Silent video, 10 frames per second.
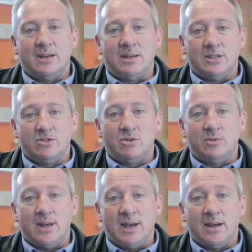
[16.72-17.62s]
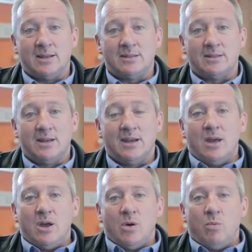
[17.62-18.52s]
is through the arts.
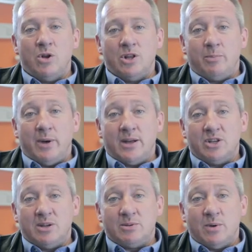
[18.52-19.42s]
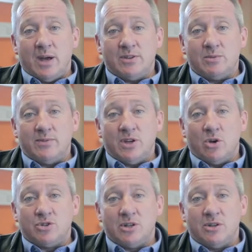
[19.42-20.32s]
One of the partnerships we have is with the
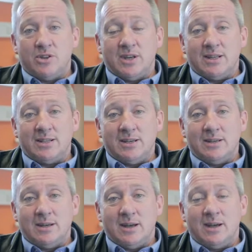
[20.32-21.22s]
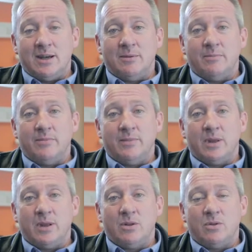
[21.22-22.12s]
Octagon Theatre.
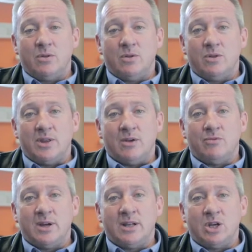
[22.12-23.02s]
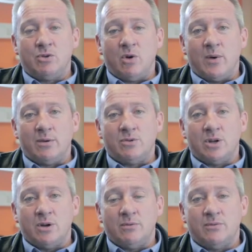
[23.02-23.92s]
That really grew
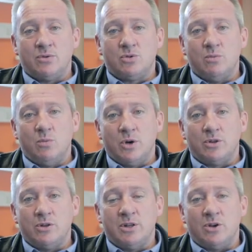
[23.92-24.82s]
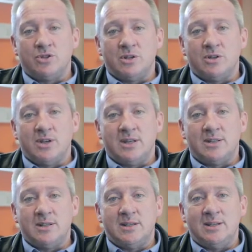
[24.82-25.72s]
out of some work that the Octagon
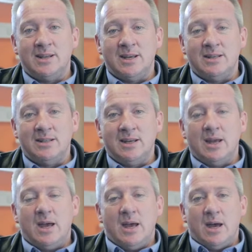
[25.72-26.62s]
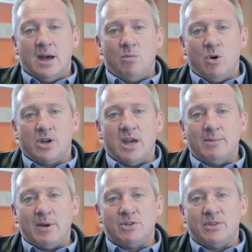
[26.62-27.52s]
Theatre did in Dean. And what
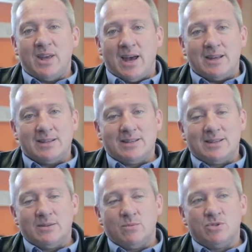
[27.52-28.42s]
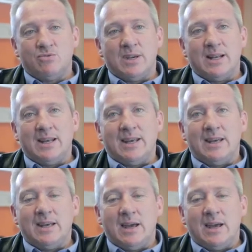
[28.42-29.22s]
came out of that was really,